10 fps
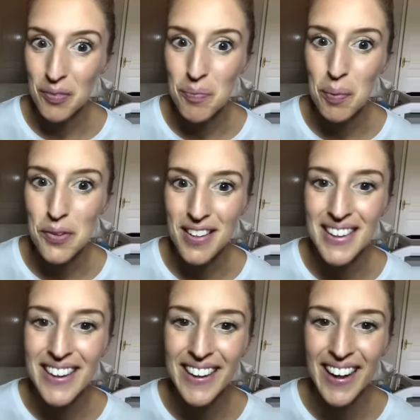
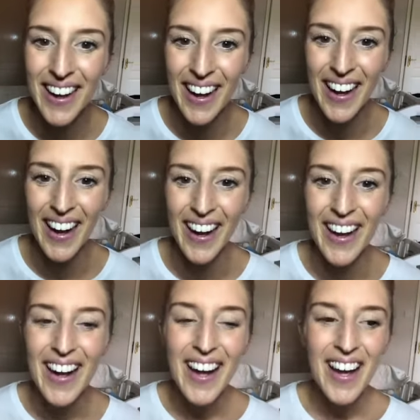Buzzing.
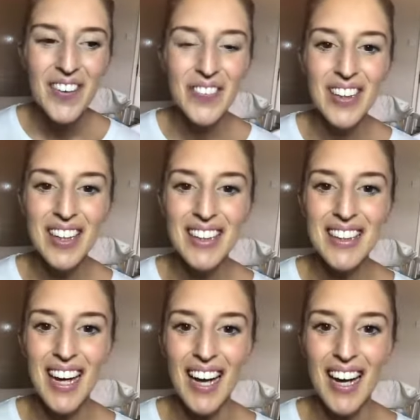
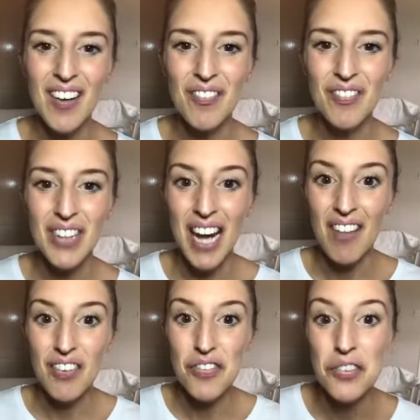We
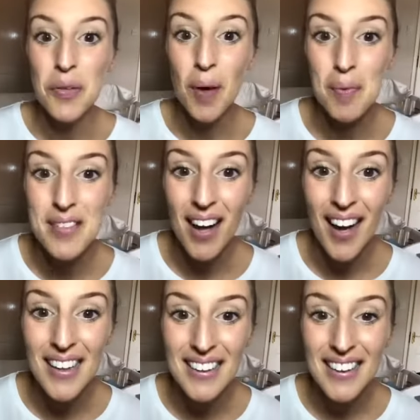have a free
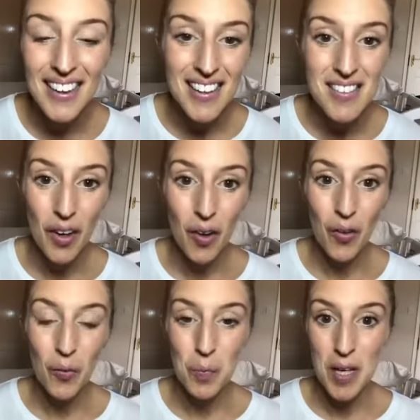website,
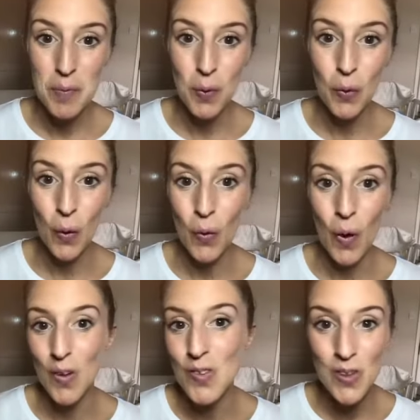so people go
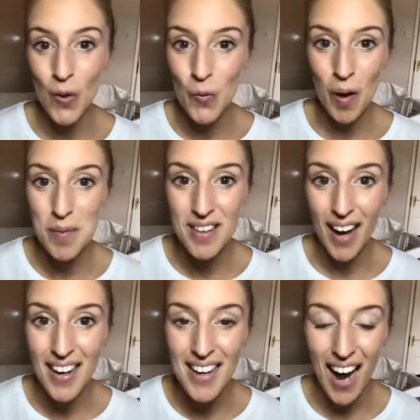onto your
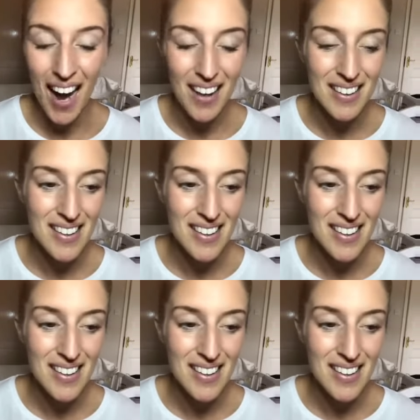website and